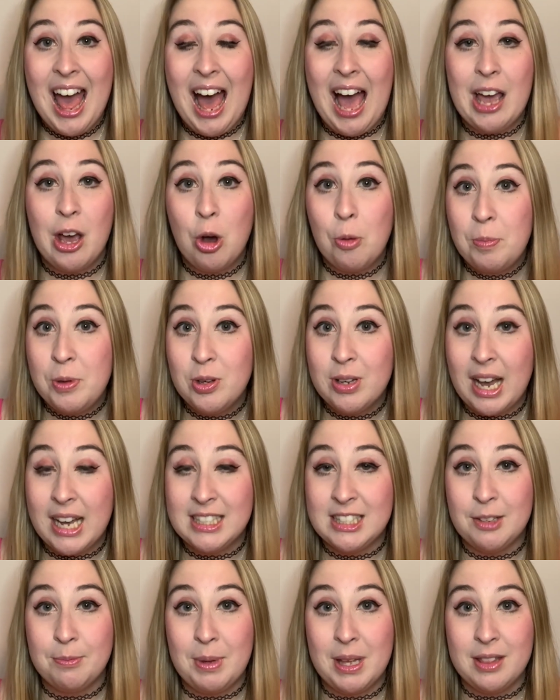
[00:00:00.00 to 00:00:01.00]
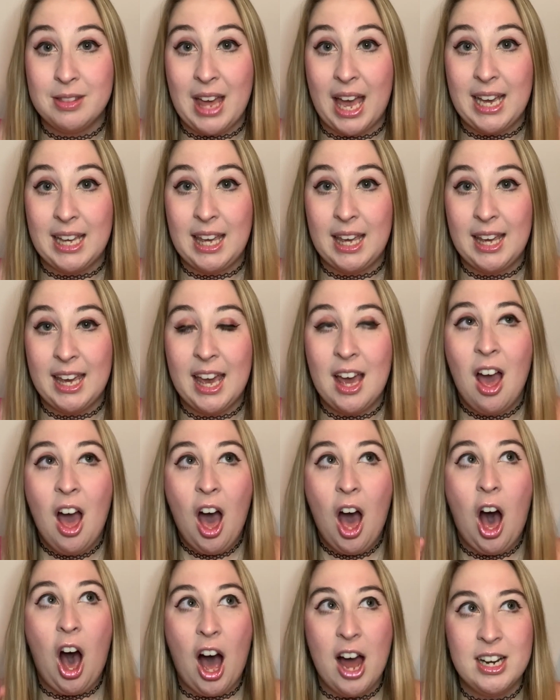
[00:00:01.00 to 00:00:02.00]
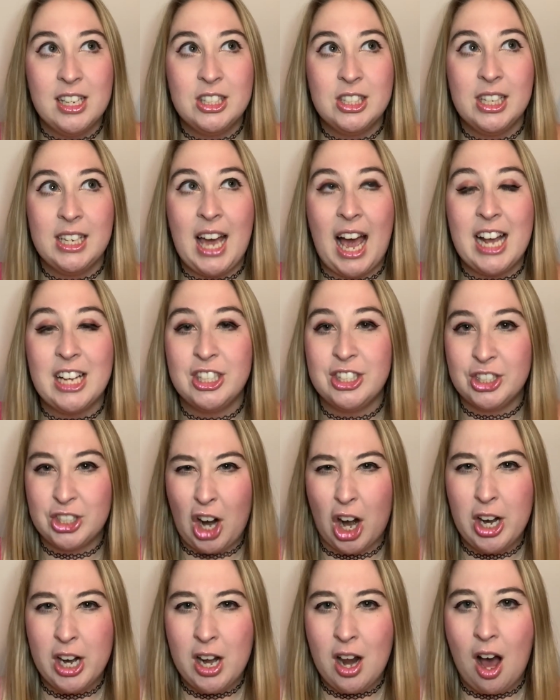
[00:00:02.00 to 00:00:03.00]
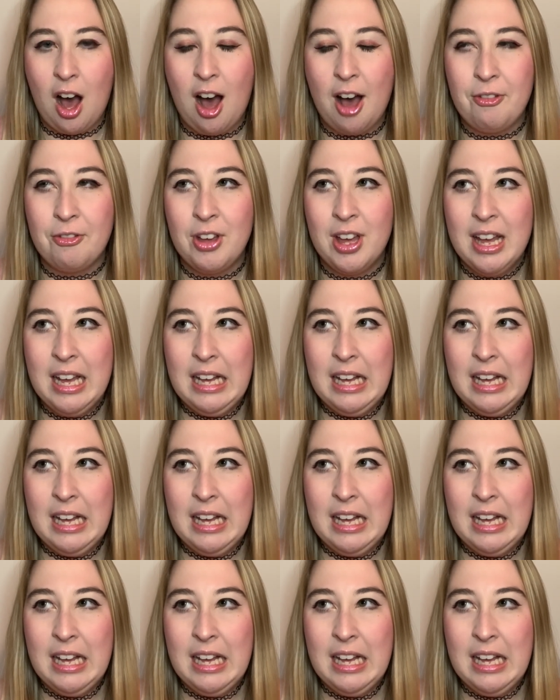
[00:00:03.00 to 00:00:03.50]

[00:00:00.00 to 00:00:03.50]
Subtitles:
I hope you guys have been liking it. Honestly, I started off